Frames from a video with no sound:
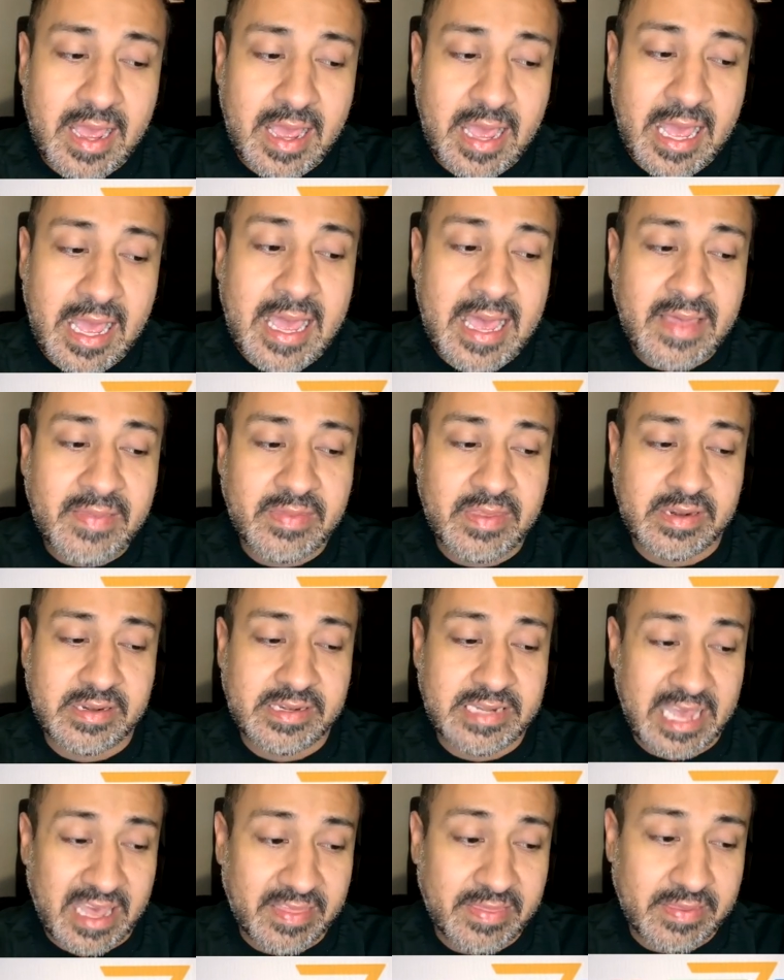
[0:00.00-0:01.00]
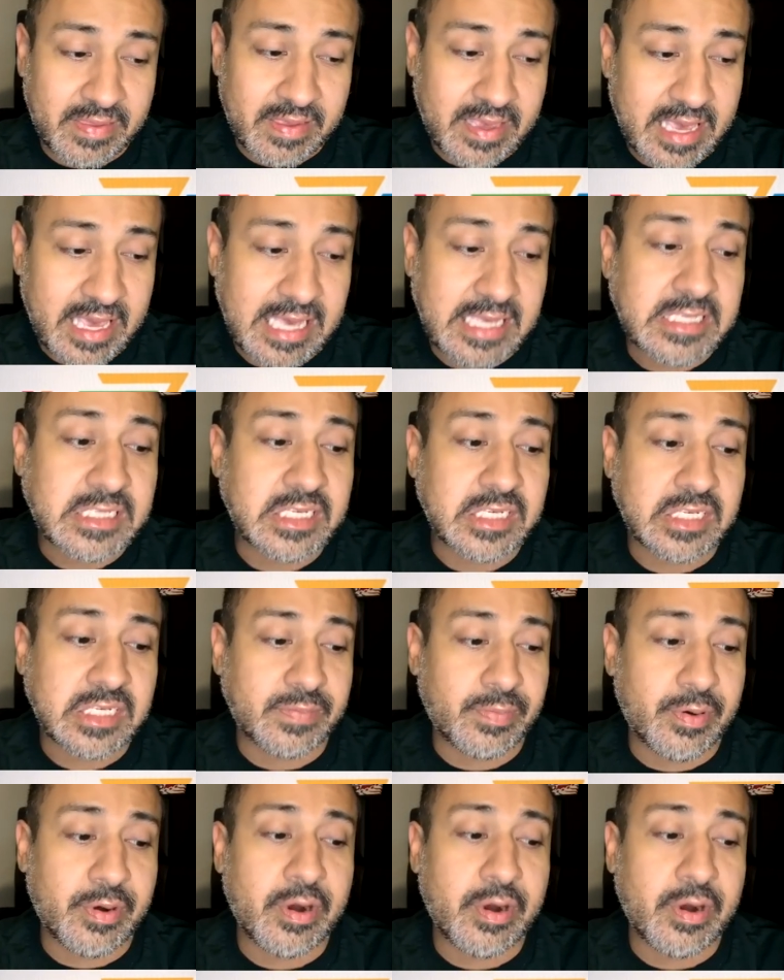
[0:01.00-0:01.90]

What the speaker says: And the death cases per